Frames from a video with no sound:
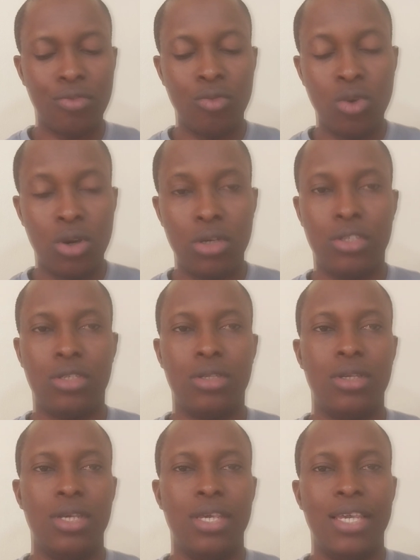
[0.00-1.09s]
of
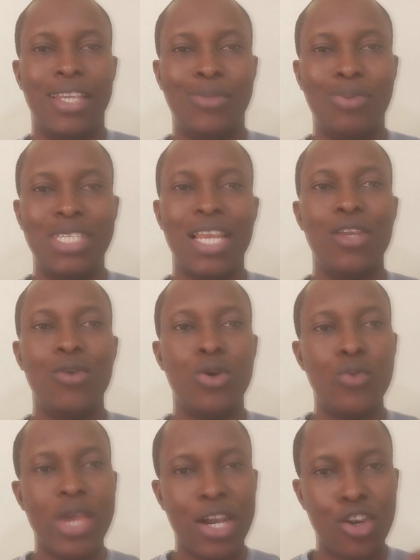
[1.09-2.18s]
words, especially
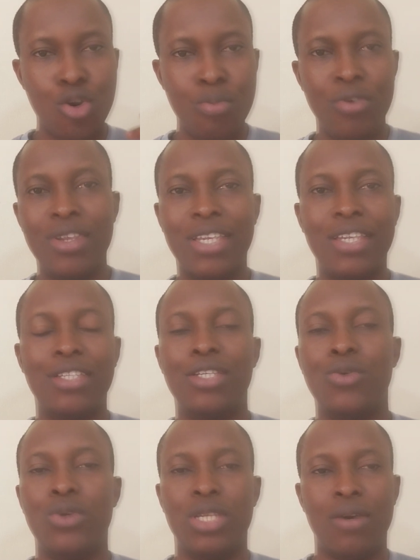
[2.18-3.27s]
when we are
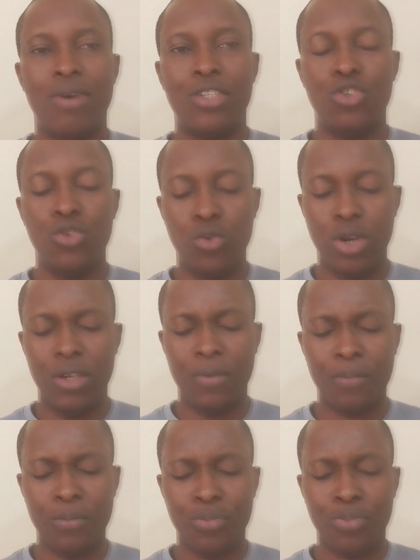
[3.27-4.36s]
communicating with our
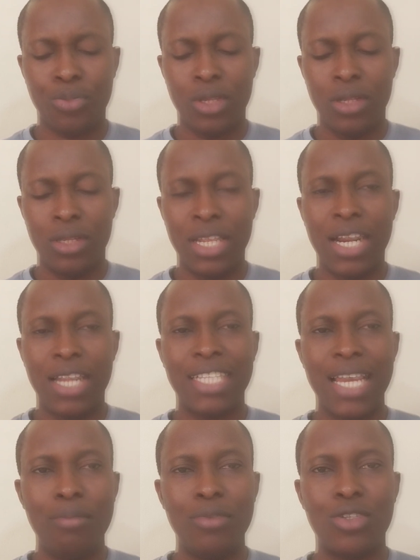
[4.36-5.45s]
children. There are
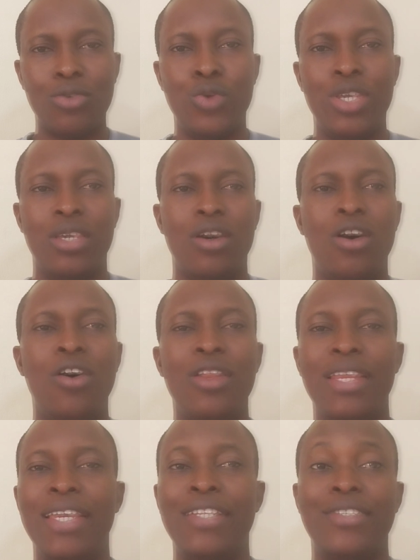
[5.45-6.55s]
times we
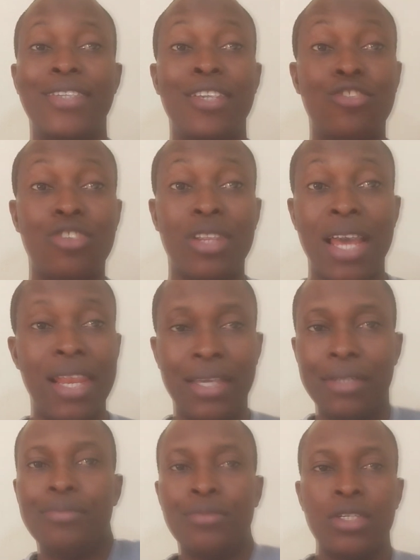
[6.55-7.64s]

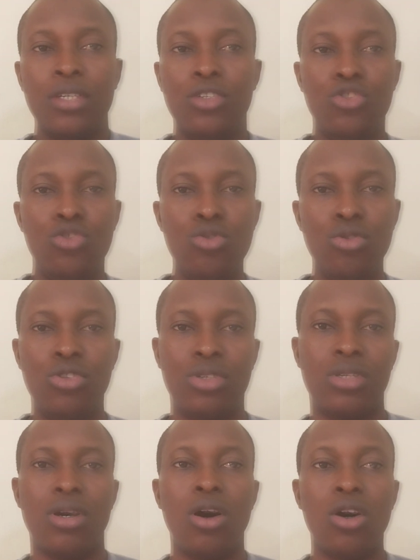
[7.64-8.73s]
unintentionally
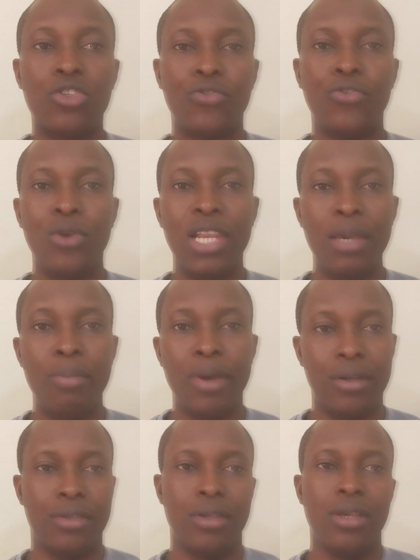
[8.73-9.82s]
use hurtful
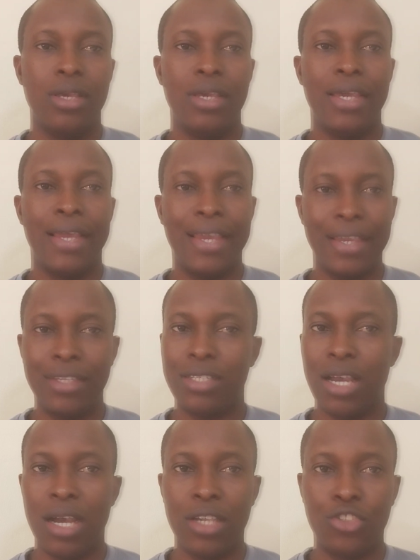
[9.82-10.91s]
labels
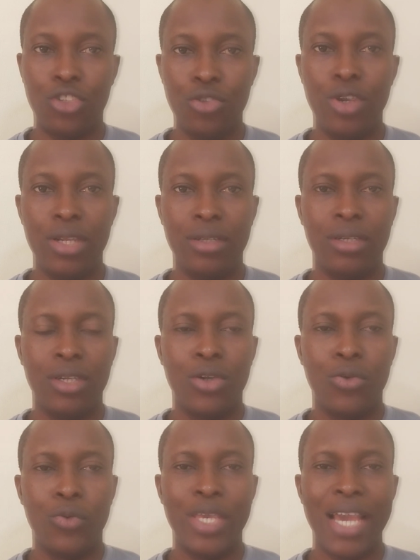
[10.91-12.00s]
against our children.
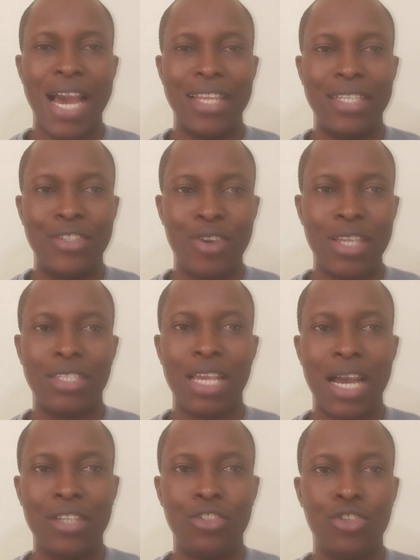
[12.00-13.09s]
We address
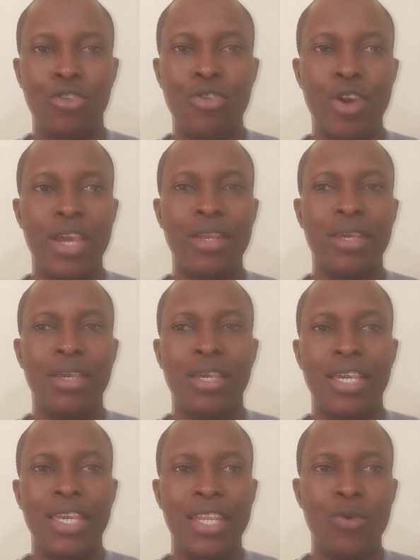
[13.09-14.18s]
our children
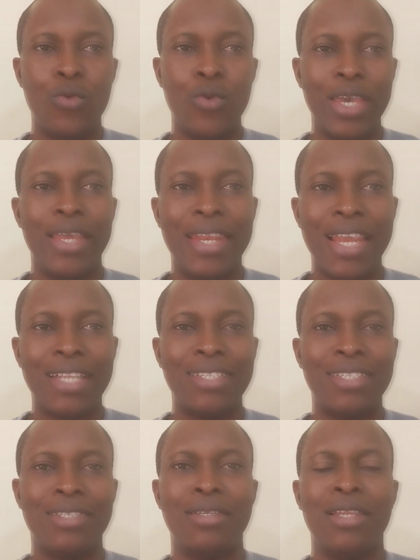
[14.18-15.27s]
in a way that
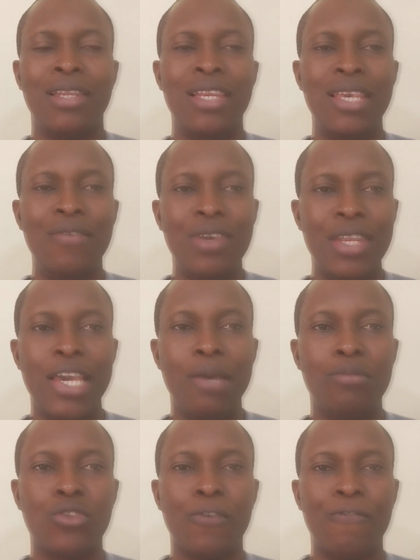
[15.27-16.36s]
is leaving
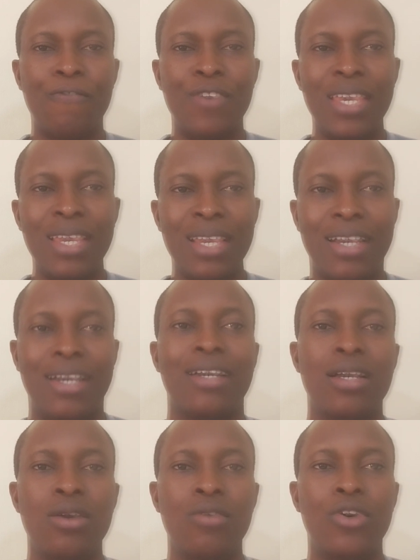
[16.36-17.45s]
them to think
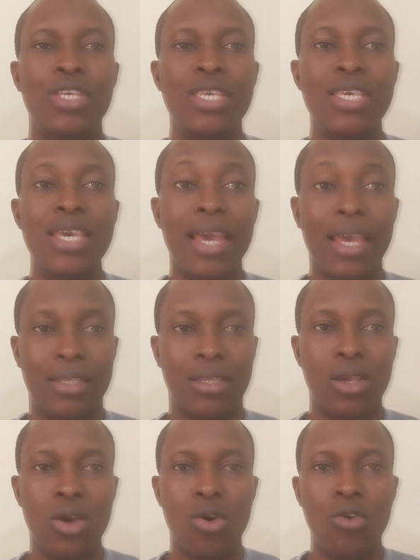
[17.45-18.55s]
for
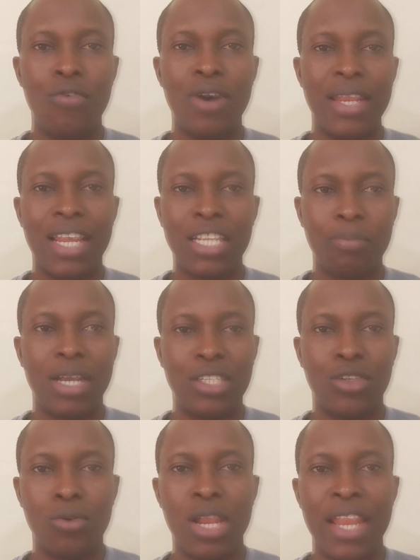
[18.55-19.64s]
years over that
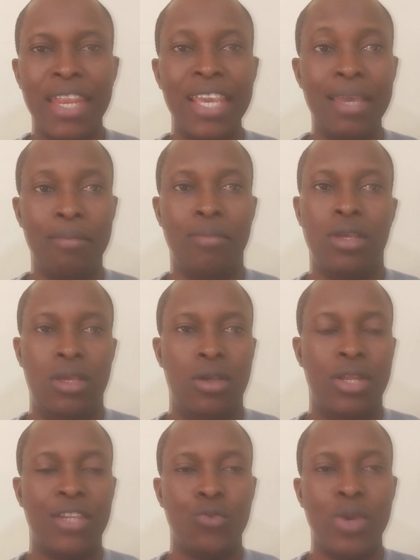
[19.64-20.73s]
particular name
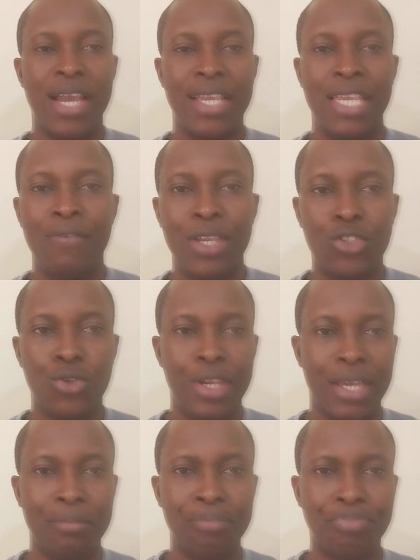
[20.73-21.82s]
that we are giving to
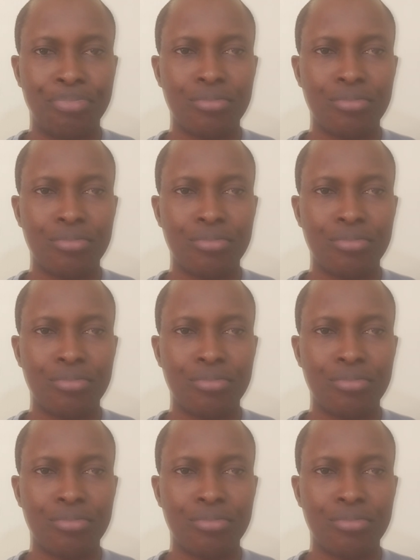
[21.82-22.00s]
them.